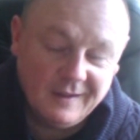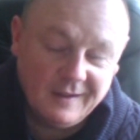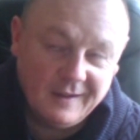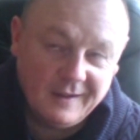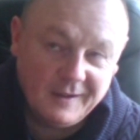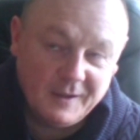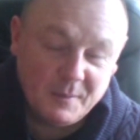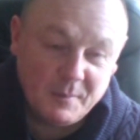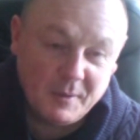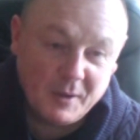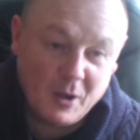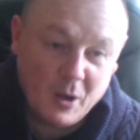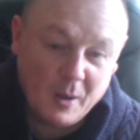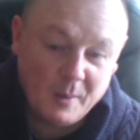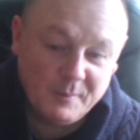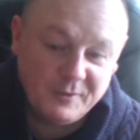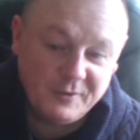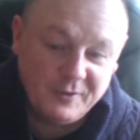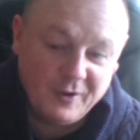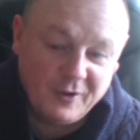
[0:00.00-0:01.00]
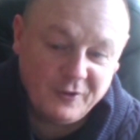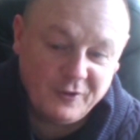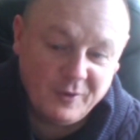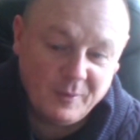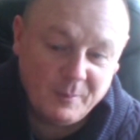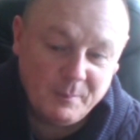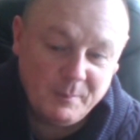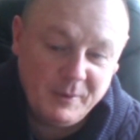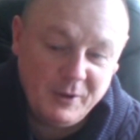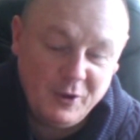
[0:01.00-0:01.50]
and it becomes such a
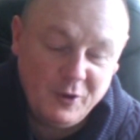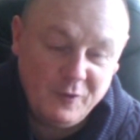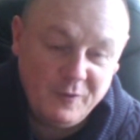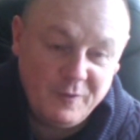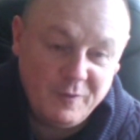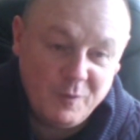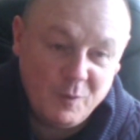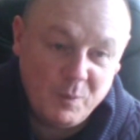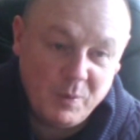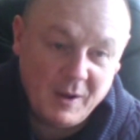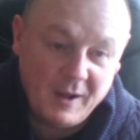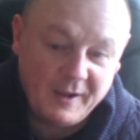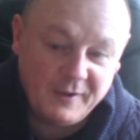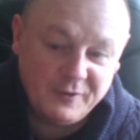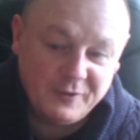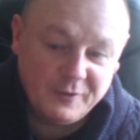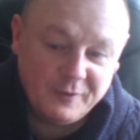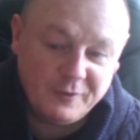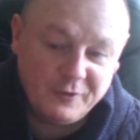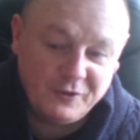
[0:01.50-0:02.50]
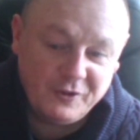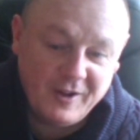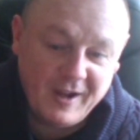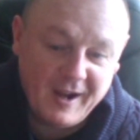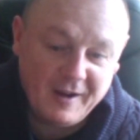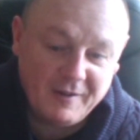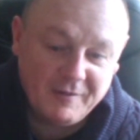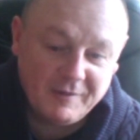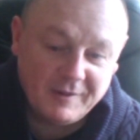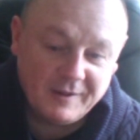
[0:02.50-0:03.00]
beautiful place of
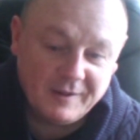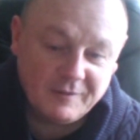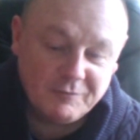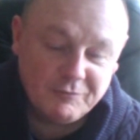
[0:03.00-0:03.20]
sharing,